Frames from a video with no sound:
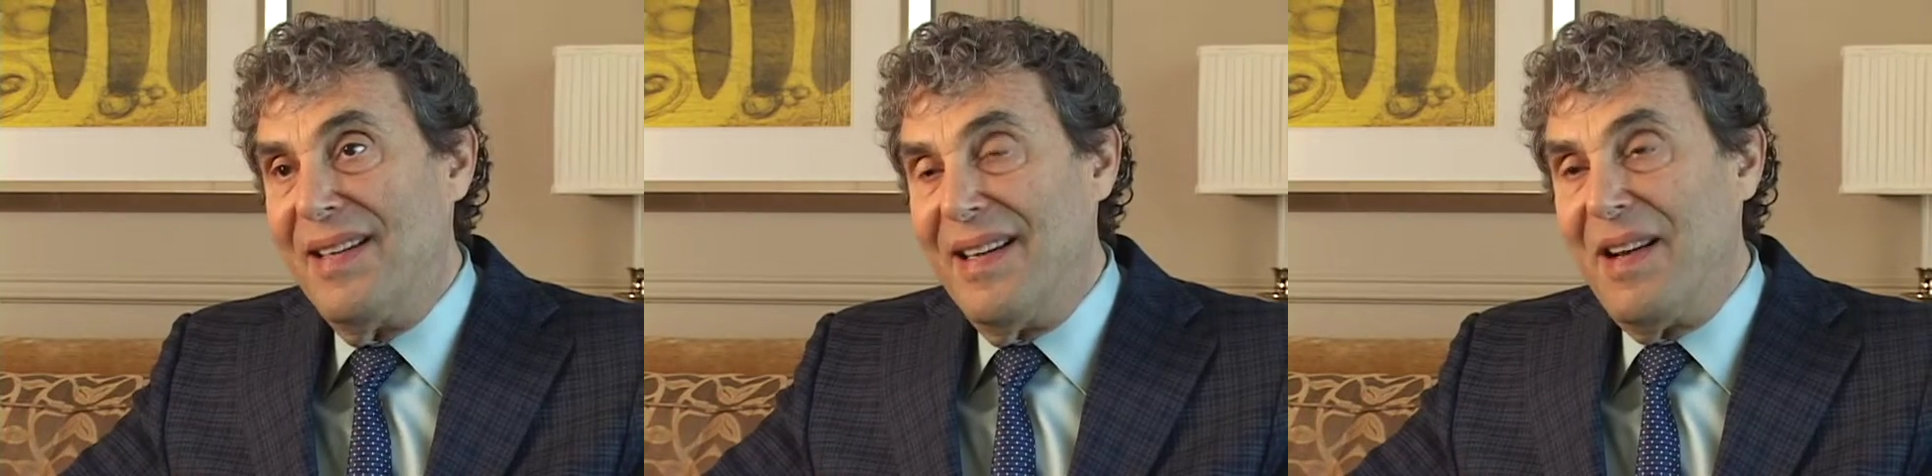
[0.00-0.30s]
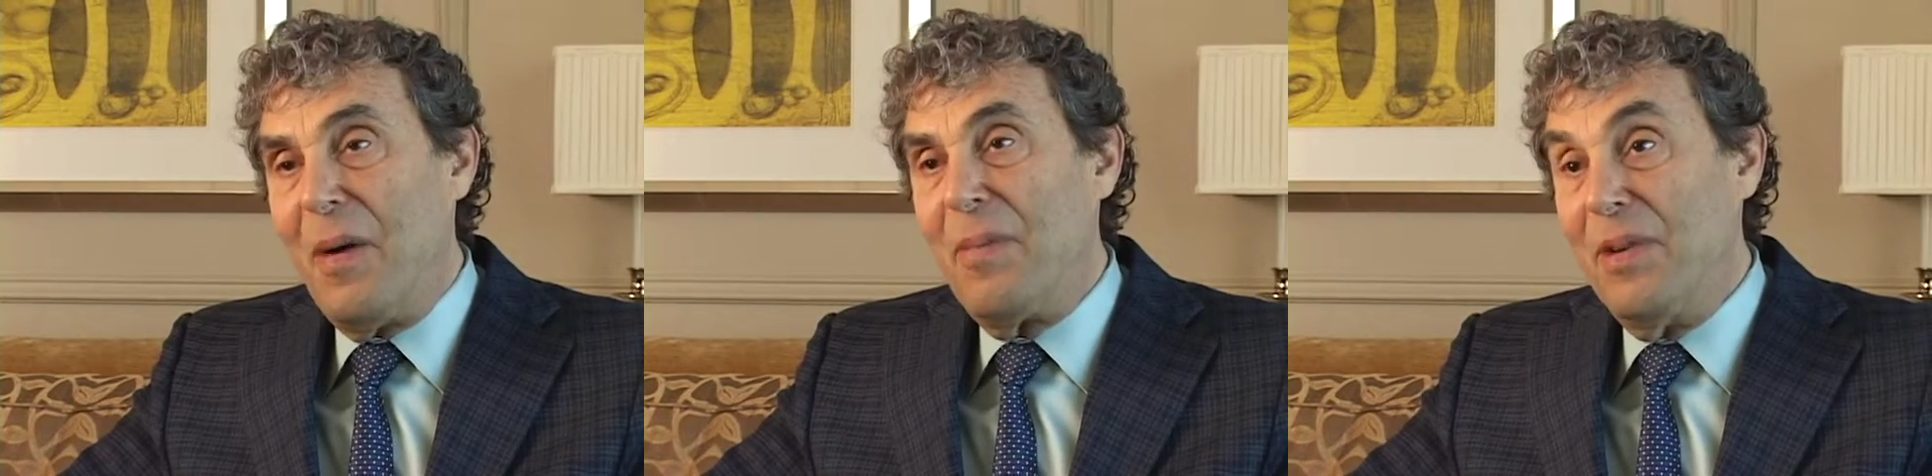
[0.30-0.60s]
and
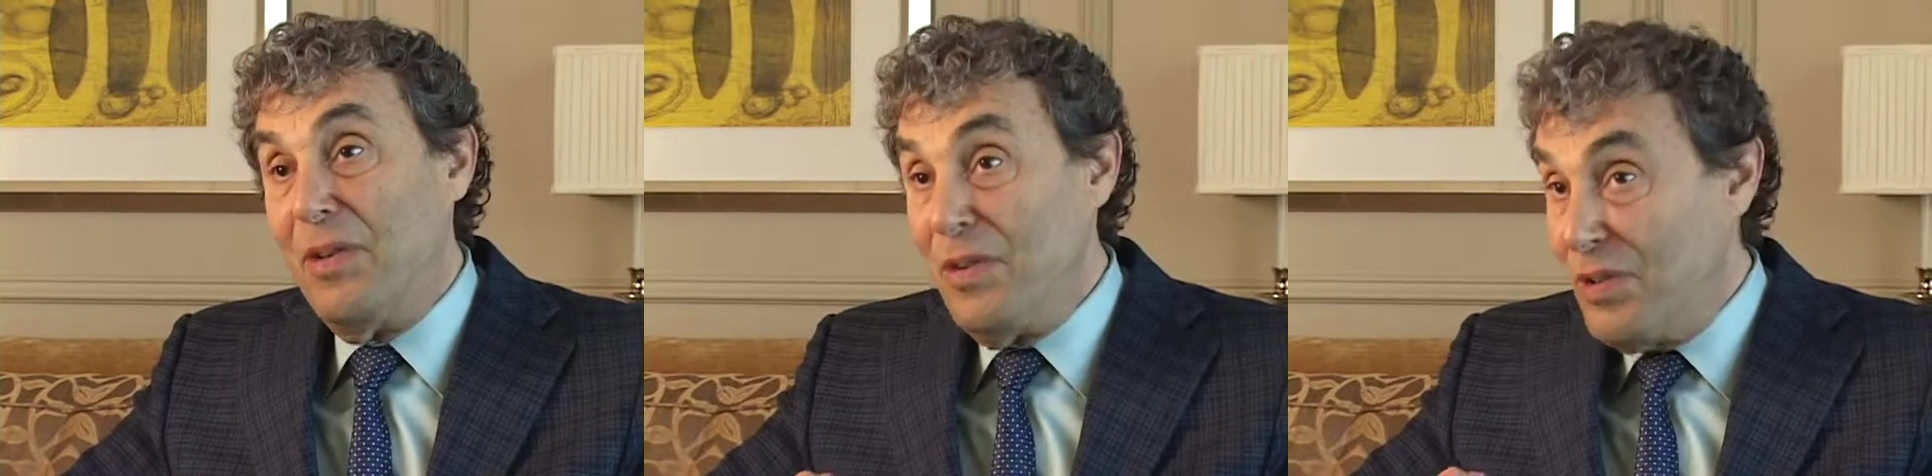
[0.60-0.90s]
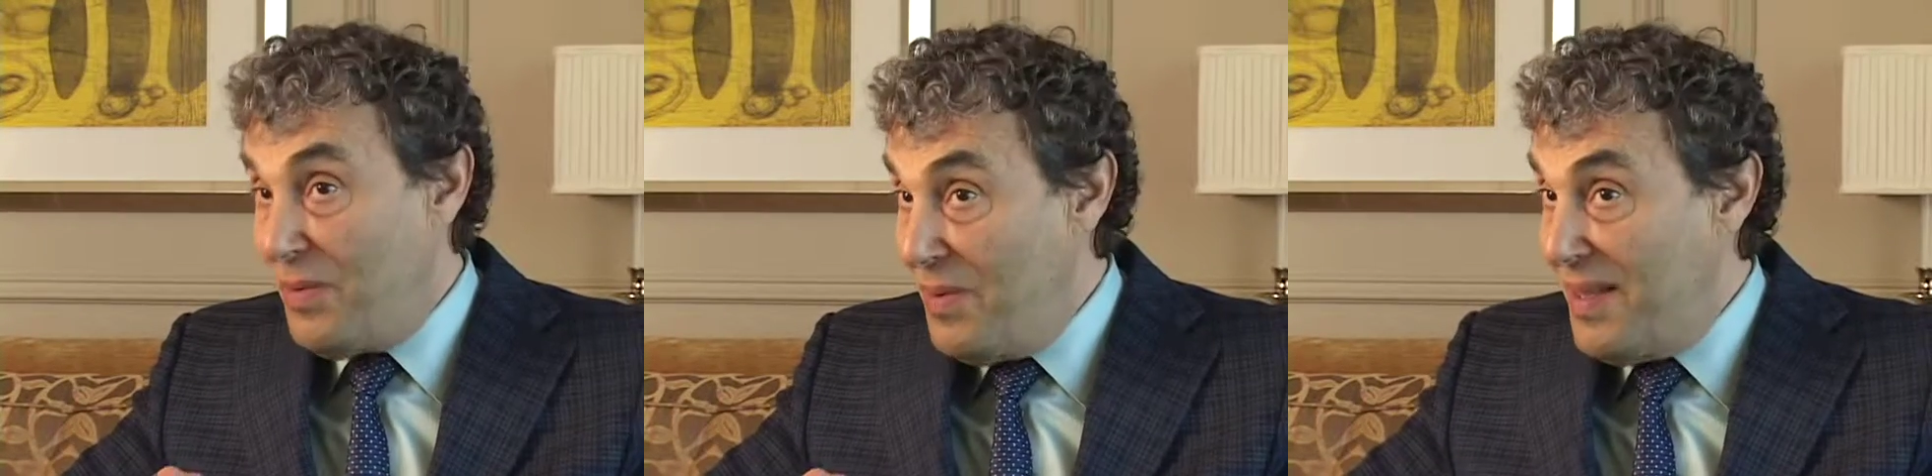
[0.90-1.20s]
help
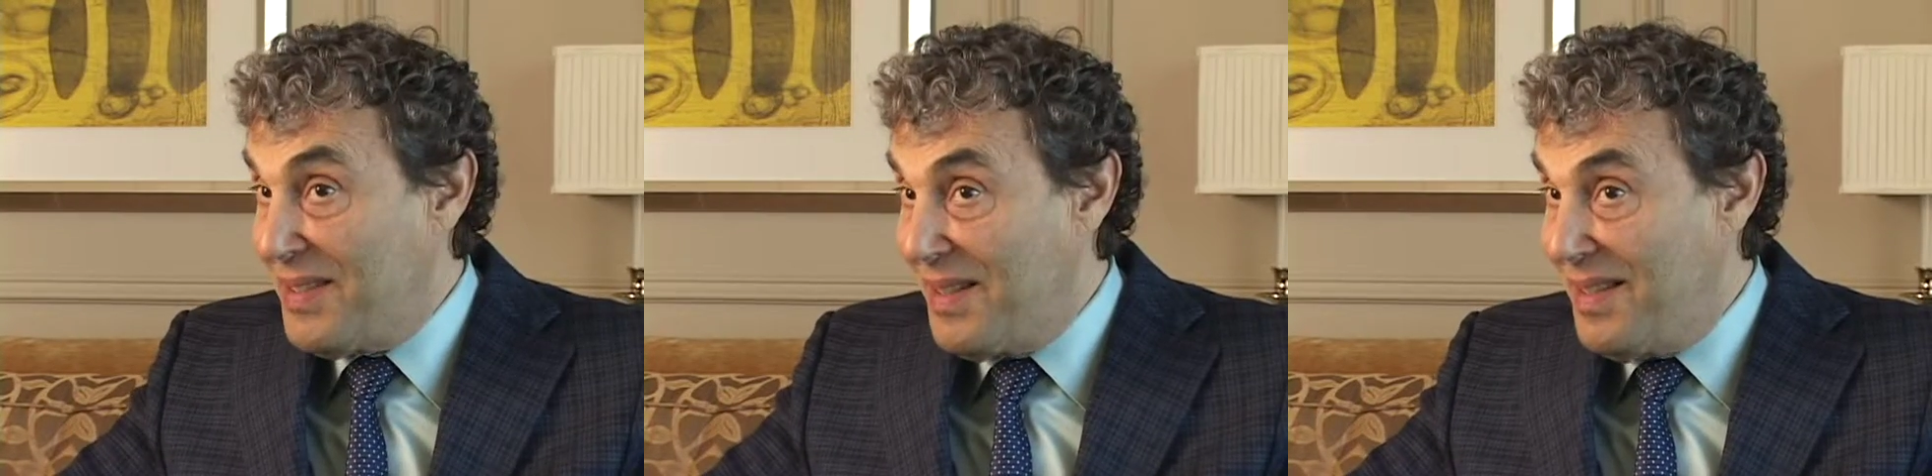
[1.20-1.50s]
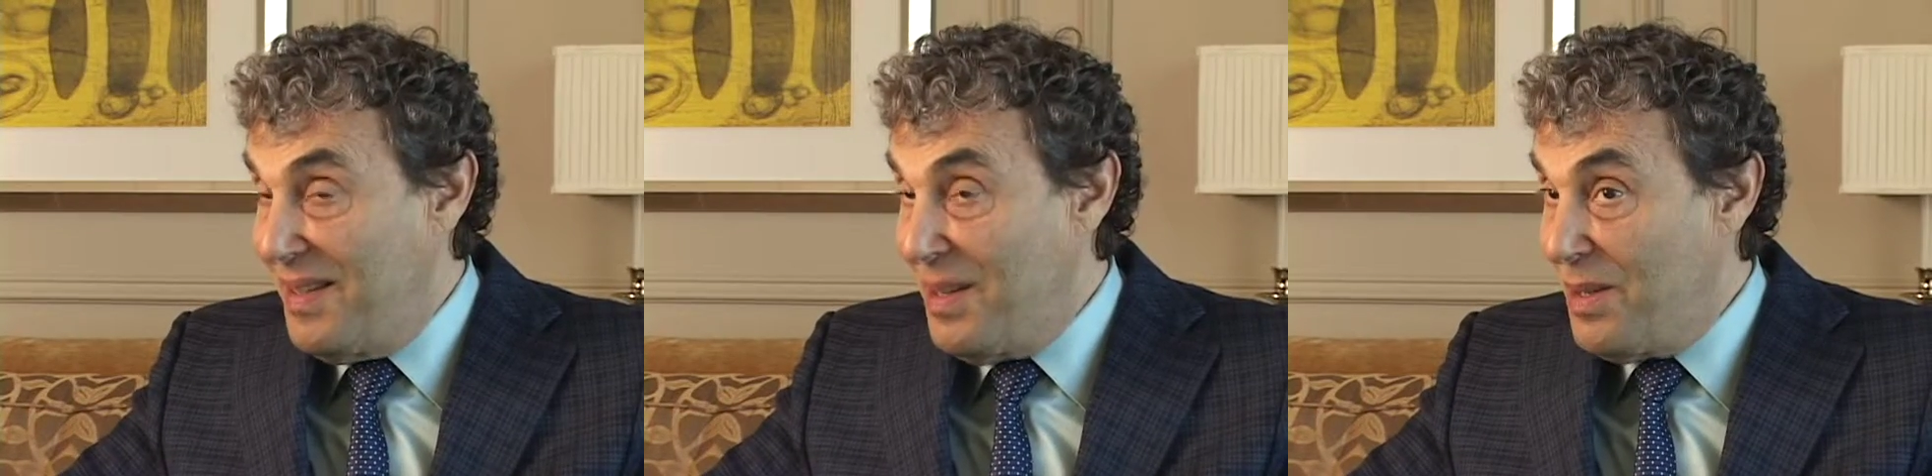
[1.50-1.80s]
reduce risk
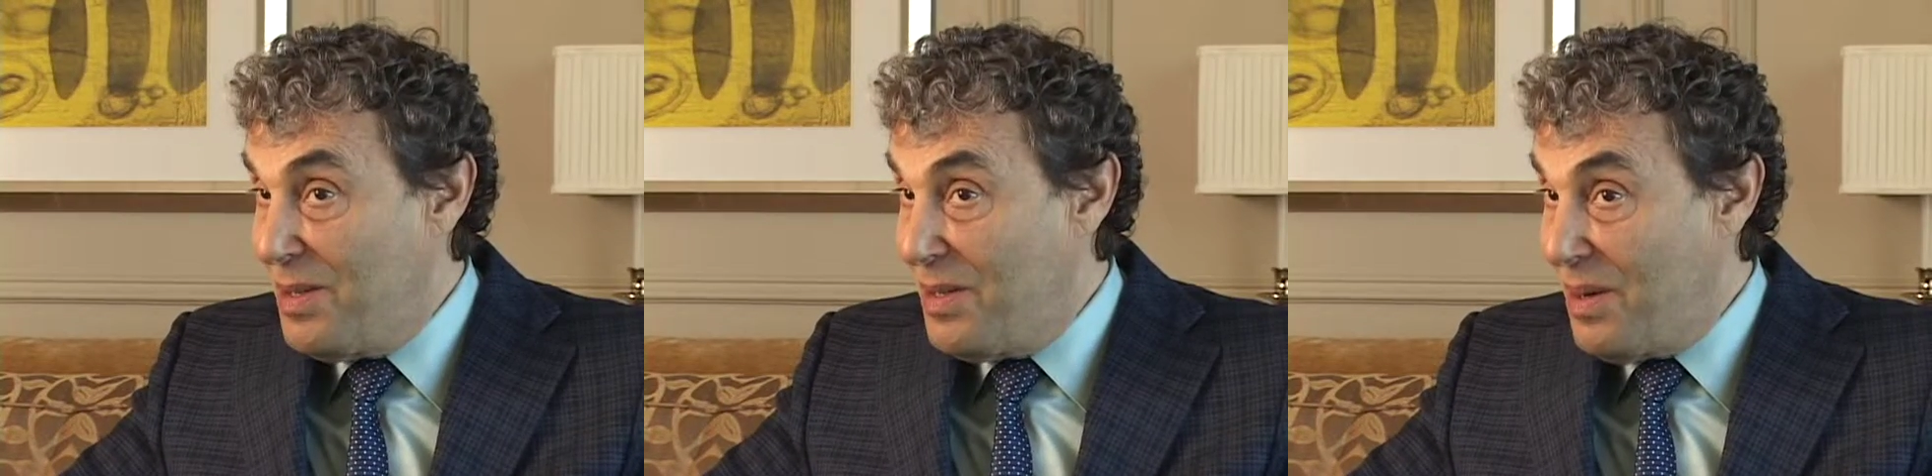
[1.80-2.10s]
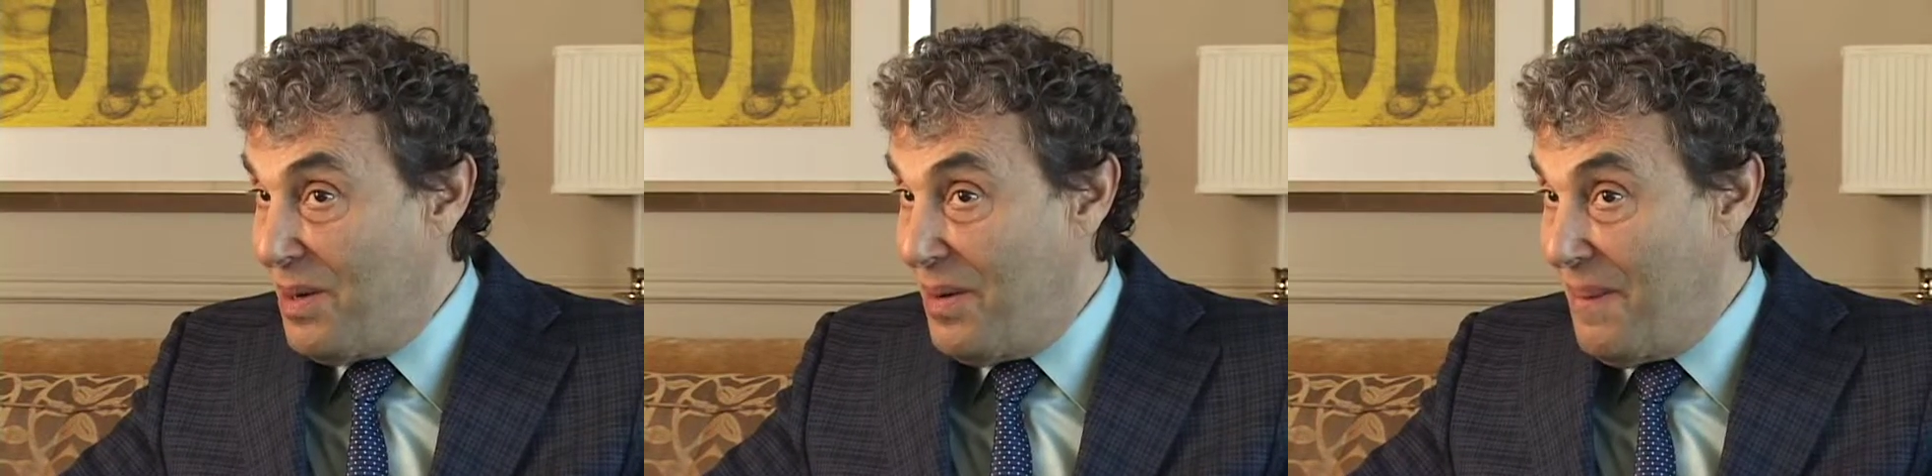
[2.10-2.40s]
to near
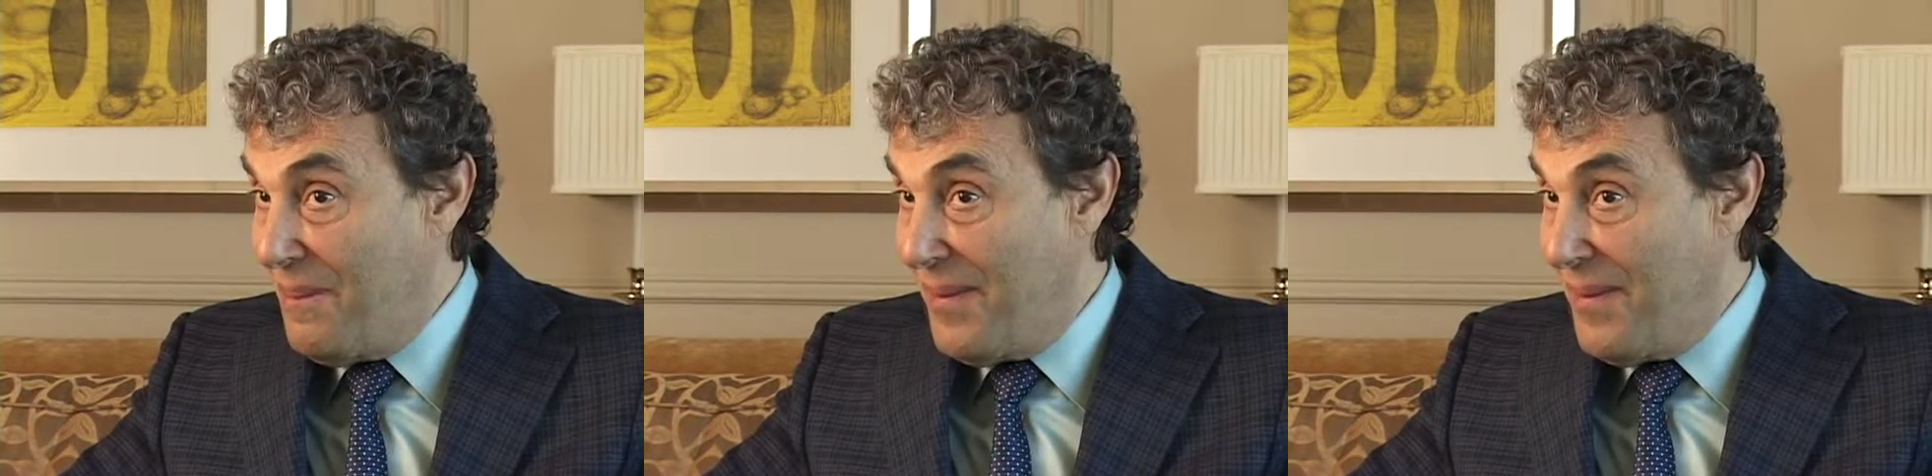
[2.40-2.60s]
zero.